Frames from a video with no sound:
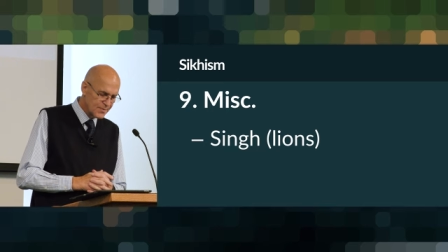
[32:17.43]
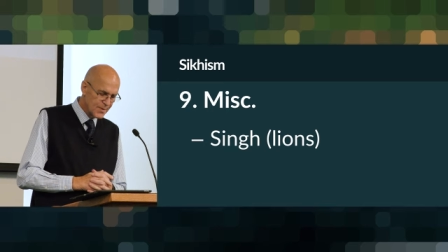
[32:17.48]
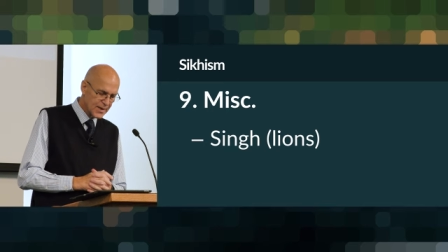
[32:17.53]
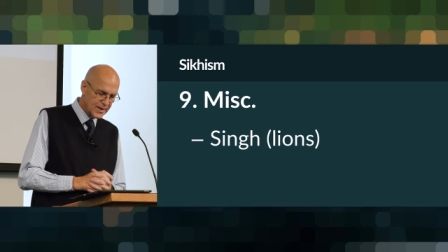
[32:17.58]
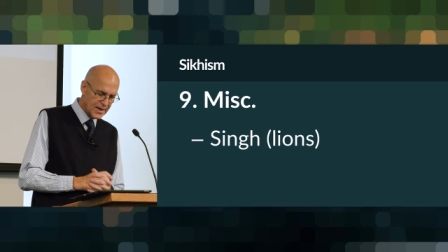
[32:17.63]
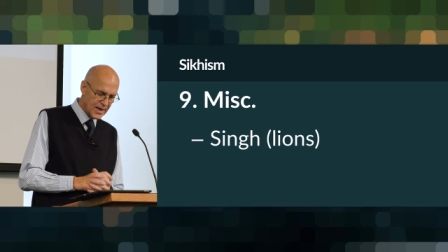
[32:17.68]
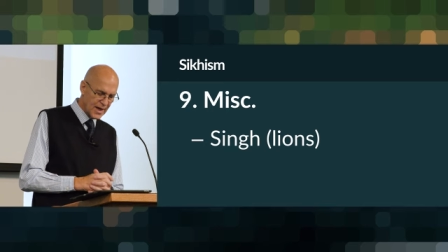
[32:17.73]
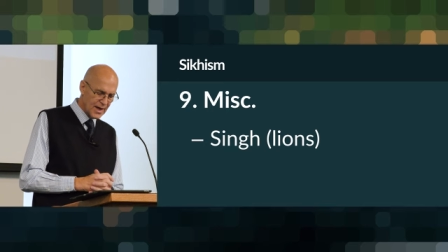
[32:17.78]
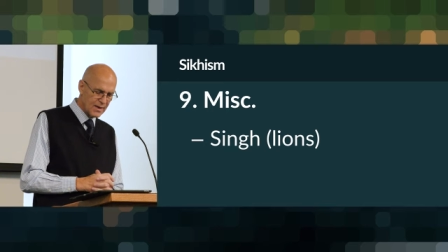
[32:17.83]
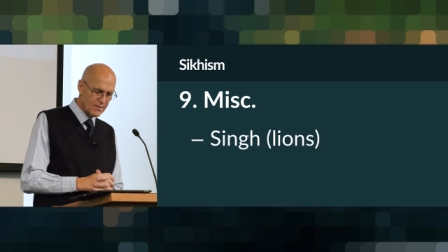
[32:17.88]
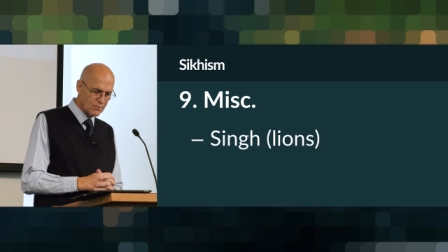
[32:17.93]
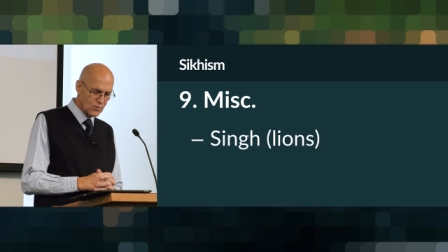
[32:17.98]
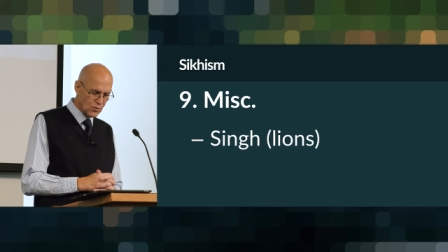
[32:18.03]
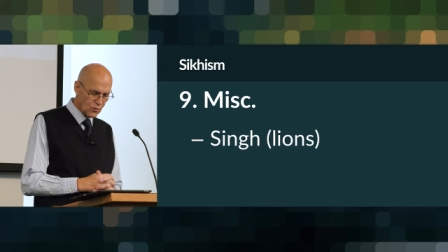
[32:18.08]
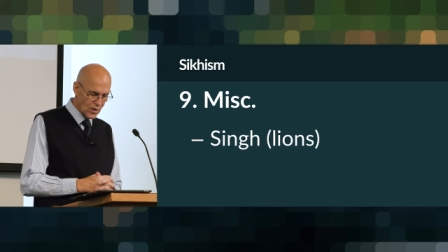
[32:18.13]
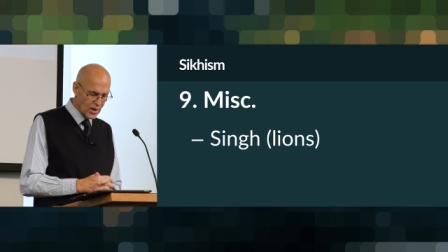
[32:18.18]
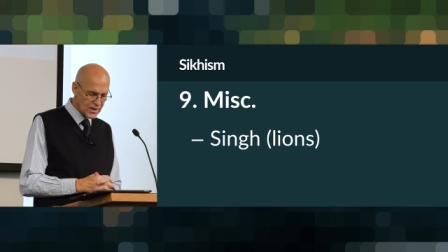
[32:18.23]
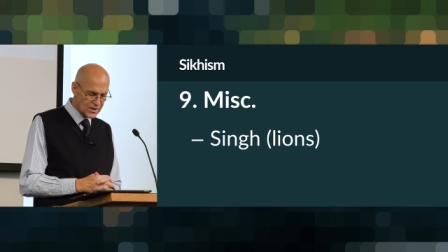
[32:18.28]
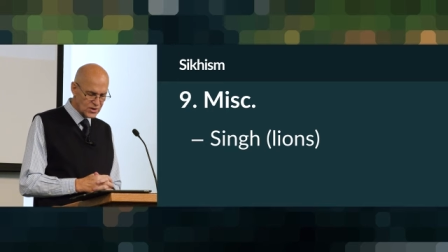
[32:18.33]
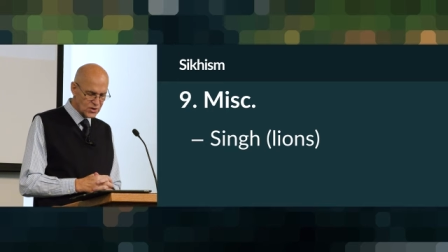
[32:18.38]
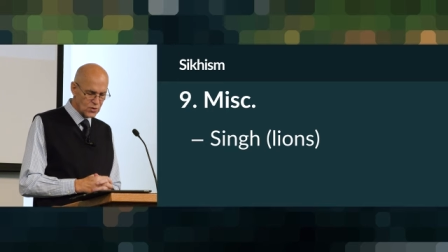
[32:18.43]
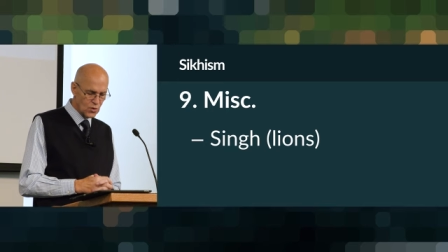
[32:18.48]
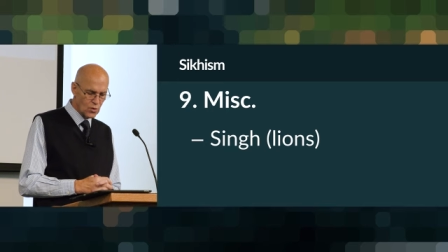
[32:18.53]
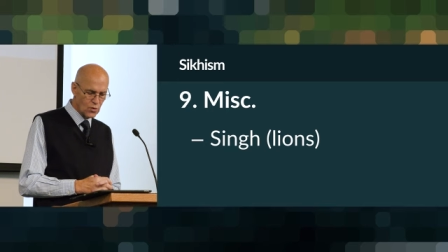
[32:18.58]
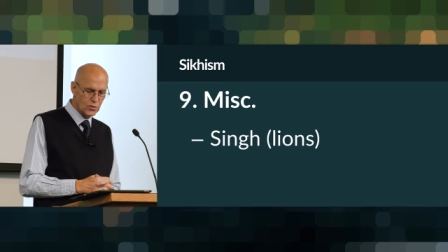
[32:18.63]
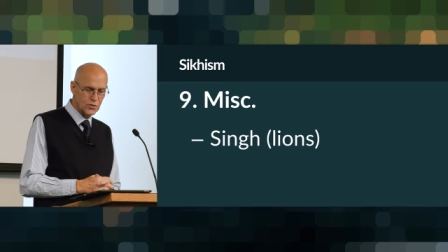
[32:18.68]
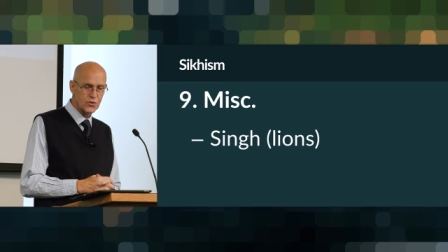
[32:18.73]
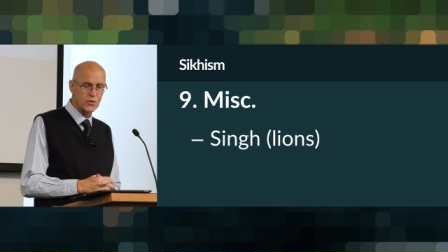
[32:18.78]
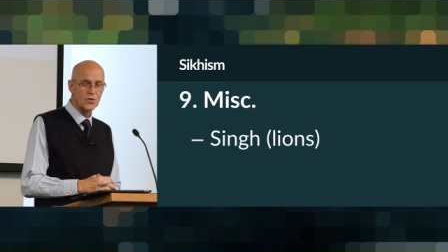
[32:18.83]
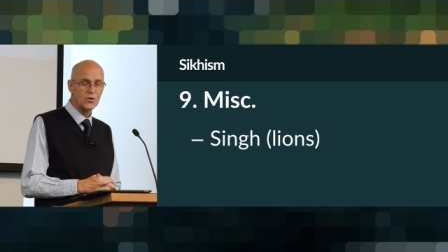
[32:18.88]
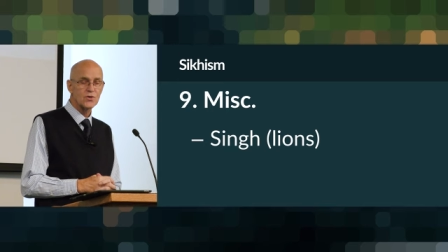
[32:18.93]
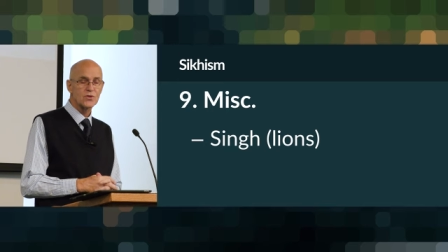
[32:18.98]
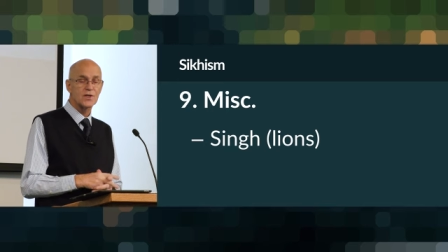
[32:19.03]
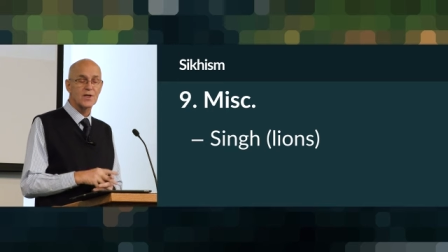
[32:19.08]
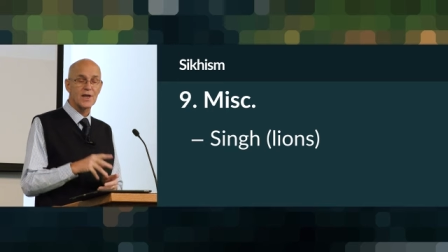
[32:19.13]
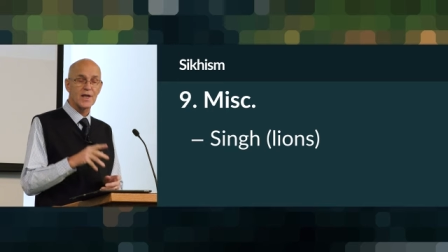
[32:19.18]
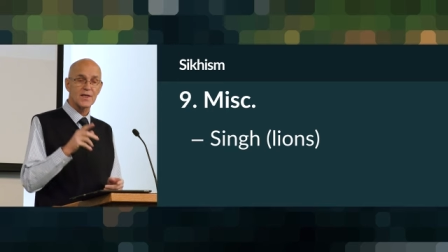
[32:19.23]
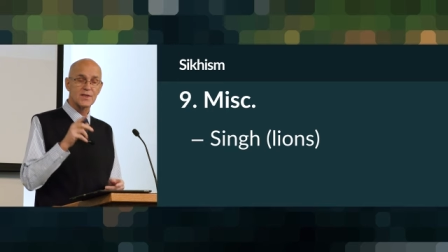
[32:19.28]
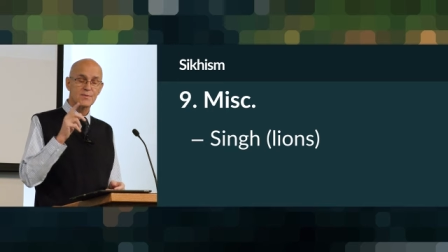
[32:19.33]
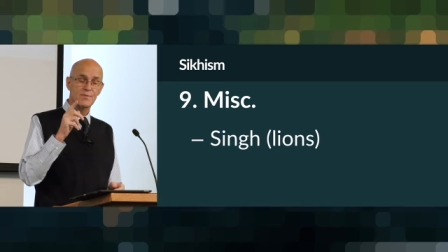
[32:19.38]
became great soldiers
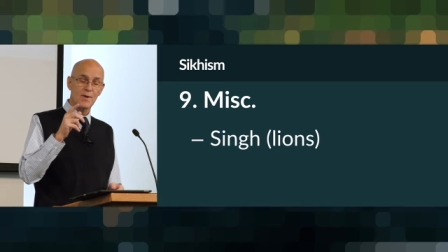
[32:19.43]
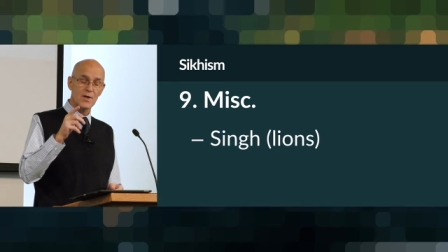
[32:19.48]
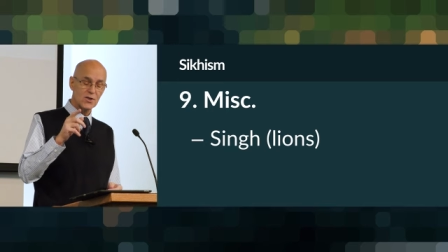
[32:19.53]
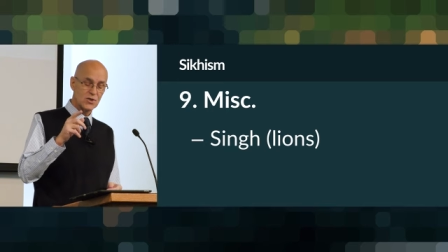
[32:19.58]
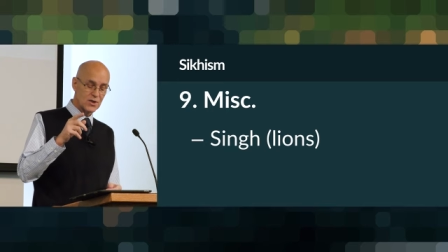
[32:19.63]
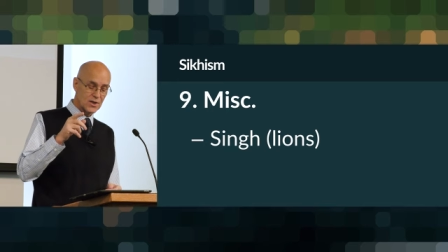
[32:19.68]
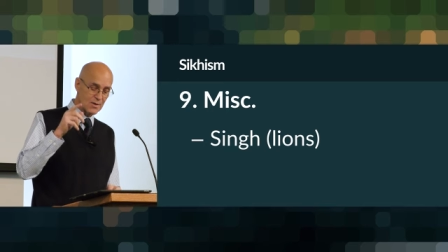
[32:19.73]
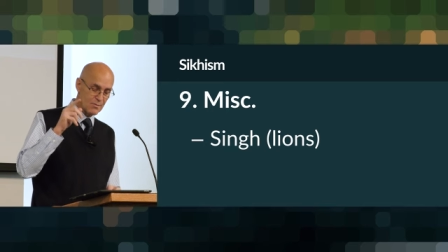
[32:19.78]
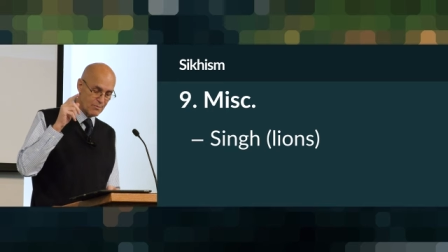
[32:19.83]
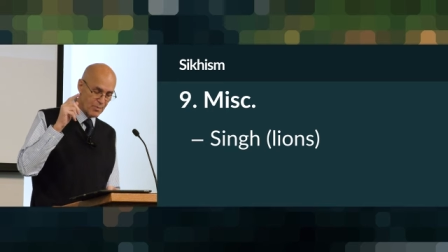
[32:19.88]
and especially